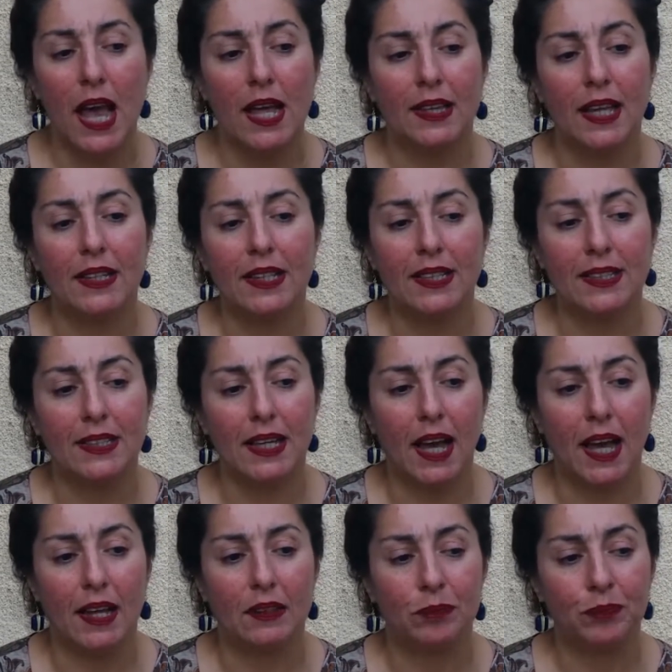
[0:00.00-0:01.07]
that is
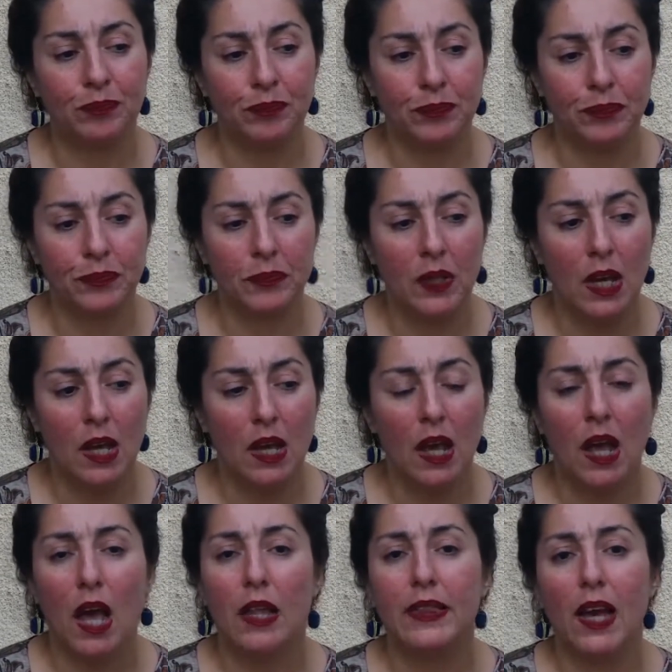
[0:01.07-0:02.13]

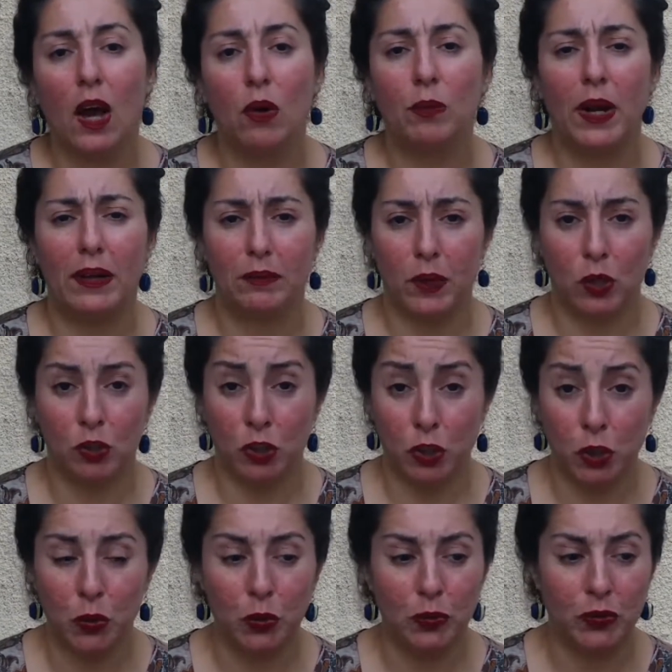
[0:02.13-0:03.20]
the homeland of
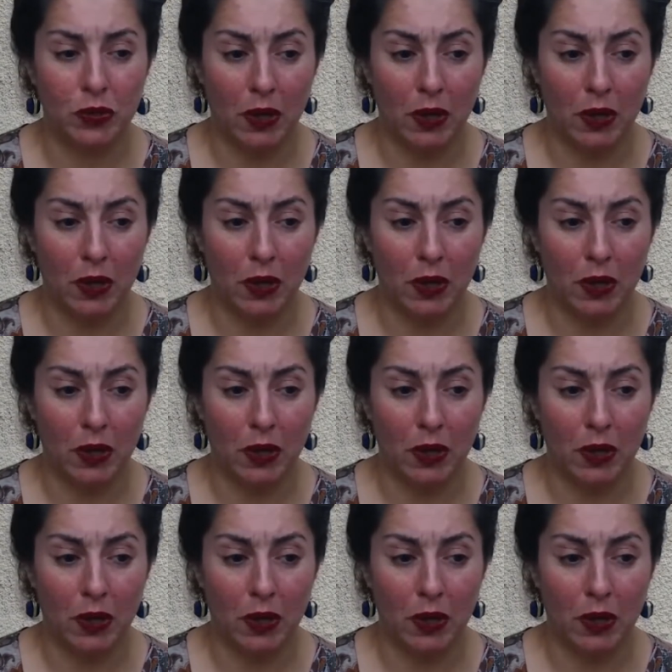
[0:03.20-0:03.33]
Jews,